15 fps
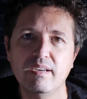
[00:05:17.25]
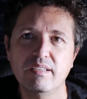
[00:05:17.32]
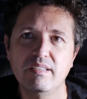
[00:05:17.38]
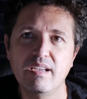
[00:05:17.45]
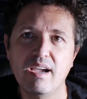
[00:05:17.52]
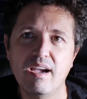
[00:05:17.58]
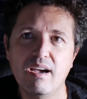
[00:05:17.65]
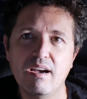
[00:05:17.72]

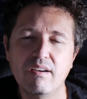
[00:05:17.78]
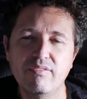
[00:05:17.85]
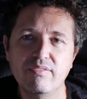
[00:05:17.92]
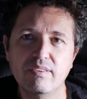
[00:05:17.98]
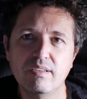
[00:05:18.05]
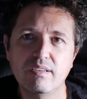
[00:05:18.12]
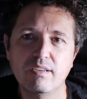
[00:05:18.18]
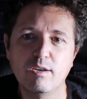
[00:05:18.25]
they
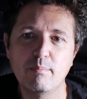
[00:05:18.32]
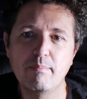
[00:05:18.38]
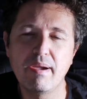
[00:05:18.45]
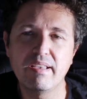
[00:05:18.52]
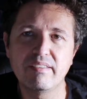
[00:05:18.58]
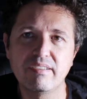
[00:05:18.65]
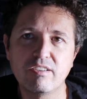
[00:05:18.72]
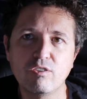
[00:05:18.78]
have
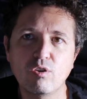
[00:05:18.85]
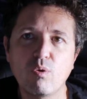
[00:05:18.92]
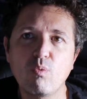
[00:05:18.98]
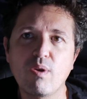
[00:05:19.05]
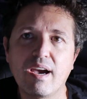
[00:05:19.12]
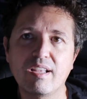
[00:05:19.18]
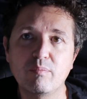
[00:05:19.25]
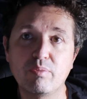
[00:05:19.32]
better low
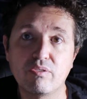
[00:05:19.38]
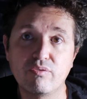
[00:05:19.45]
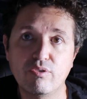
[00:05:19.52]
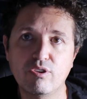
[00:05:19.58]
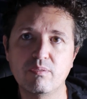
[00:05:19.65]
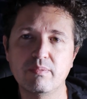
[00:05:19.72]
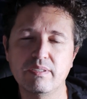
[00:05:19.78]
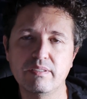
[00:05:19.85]
light
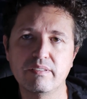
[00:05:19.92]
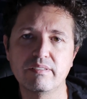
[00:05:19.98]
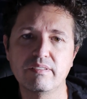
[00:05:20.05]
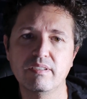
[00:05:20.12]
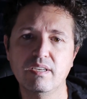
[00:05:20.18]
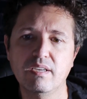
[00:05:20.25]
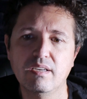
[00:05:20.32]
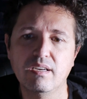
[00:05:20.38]
performance,
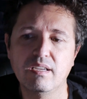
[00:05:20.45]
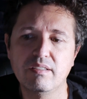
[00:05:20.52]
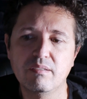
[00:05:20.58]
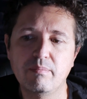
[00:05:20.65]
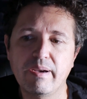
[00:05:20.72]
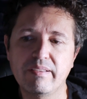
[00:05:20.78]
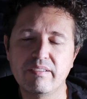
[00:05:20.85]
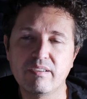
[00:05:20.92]
and the
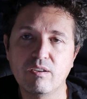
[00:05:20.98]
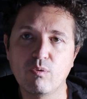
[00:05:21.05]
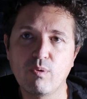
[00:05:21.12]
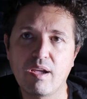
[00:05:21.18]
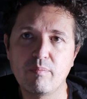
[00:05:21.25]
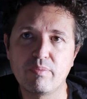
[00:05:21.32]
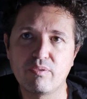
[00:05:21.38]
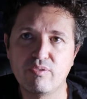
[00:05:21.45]
better low
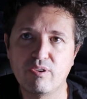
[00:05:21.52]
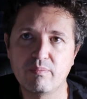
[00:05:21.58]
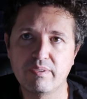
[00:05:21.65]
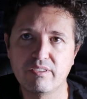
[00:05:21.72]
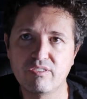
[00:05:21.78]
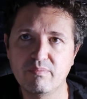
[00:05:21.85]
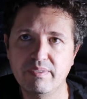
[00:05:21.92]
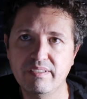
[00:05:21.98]
light
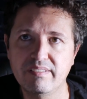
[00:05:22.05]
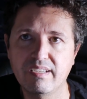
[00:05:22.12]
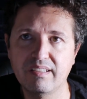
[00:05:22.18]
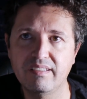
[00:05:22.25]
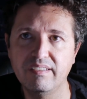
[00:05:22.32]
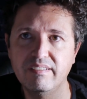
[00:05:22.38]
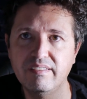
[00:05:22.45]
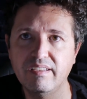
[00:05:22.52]
performance means
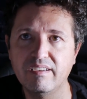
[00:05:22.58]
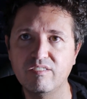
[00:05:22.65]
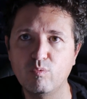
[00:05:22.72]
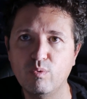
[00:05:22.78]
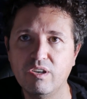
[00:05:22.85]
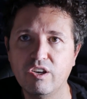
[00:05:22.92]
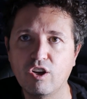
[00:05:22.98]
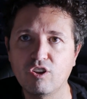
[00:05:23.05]
that these things
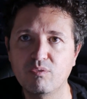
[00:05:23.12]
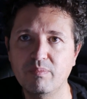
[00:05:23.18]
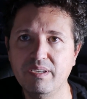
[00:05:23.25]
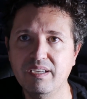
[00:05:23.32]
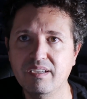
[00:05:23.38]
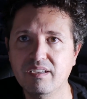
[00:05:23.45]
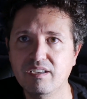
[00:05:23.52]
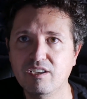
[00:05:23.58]
will not
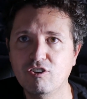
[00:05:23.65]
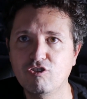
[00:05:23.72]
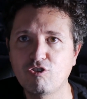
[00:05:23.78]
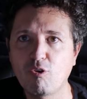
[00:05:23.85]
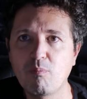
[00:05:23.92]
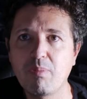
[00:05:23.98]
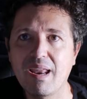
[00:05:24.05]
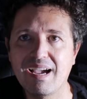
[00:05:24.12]
be
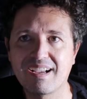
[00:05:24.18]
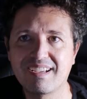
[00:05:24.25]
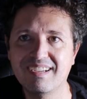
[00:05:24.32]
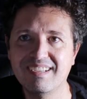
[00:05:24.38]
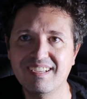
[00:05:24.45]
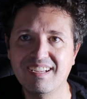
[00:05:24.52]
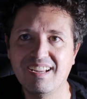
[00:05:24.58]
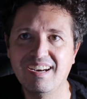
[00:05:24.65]
so
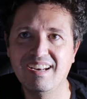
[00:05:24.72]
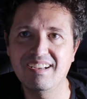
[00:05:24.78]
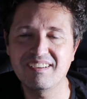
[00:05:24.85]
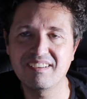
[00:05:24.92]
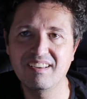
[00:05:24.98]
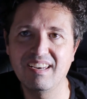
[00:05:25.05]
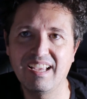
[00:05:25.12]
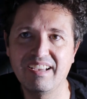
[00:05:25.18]
black
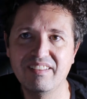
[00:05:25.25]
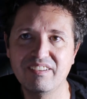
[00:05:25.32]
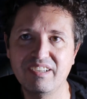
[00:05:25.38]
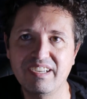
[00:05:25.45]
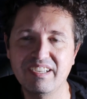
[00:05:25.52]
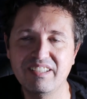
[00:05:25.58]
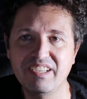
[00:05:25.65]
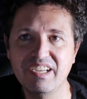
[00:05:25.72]
like
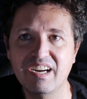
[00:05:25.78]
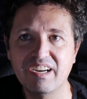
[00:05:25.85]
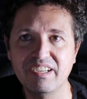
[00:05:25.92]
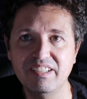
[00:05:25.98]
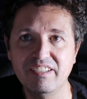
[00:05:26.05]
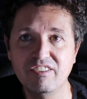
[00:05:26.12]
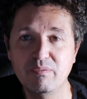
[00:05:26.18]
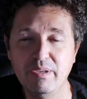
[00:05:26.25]
they are
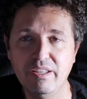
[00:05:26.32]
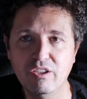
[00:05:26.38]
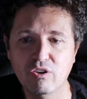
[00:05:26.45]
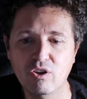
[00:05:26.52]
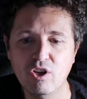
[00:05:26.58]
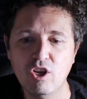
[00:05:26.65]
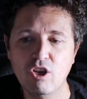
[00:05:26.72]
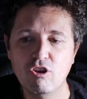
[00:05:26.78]
in this
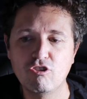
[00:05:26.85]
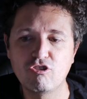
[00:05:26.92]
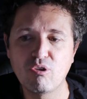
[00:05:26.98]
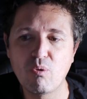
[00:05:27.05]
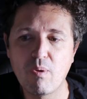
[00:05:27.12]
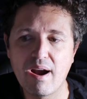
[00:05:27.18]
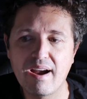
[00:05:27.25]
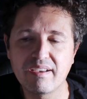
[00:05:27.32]
video.
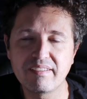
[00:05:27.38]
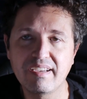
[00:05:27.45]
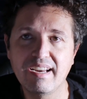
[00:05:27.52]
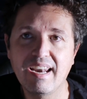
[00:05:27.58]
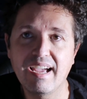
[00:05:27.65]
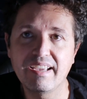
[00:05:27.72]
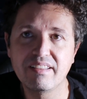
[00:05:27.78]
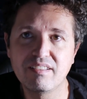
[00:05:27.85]
So as I
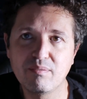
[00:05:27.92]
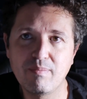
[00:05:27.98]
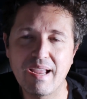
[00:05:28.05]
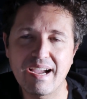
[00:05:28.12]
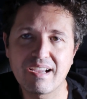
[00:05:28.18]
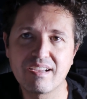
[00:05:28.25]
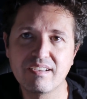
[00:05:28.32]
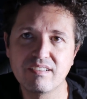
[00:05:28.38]
like the
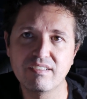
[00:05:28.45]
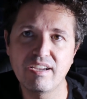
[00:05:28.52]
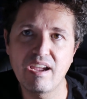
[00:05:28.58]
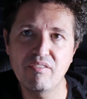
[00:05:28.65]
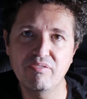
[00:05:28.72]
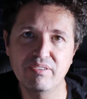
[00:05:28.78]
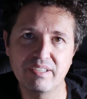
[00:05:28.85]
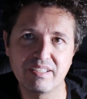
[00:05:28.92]
black
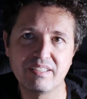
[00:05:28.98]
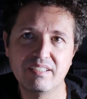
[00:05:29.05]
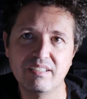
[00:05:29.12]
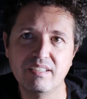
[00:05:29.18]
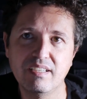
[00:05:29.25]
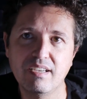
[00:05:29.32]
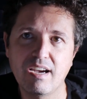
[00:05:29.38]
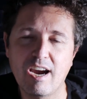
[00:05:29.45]
effect,
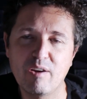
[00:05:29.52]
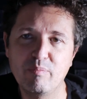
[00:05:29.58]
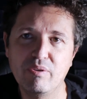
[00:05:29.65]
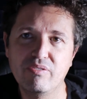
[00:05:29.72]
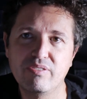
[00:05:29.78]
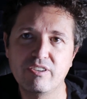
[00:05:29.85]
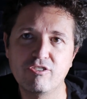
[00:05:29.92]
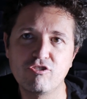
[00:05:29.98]
I
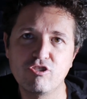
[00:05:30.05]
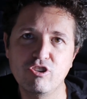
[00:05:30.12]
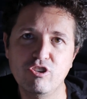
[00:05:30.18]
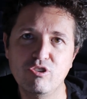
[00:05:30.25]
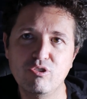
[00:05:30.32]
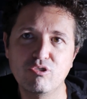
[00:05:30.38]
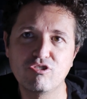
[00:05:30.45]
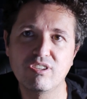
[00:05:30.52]
prefer to
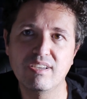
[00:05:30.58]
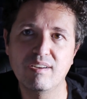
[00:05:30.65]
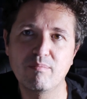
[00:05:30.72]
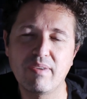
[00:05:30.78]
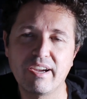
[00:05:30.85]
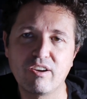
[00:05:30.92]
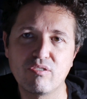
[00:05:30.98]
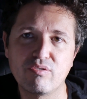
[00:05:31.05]
use a
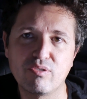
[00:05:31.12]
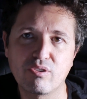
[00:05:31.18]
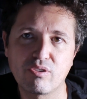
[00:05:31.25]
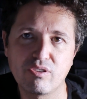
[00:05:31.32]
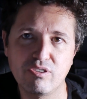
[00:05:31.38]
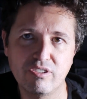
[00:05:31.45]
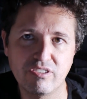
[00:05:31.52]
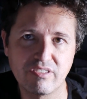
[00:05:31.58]
Micro Four
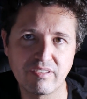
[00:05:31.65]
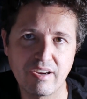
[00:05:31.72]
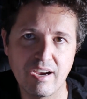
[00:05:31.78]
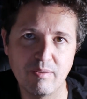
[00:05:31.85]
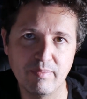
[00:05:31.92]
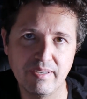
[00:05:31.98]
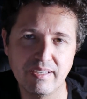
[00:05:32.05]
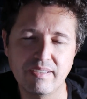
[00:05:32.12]
Thirds
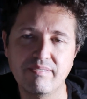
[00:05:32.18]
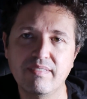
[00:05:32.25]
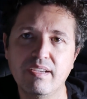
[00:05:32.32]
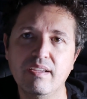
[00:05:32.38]
camera.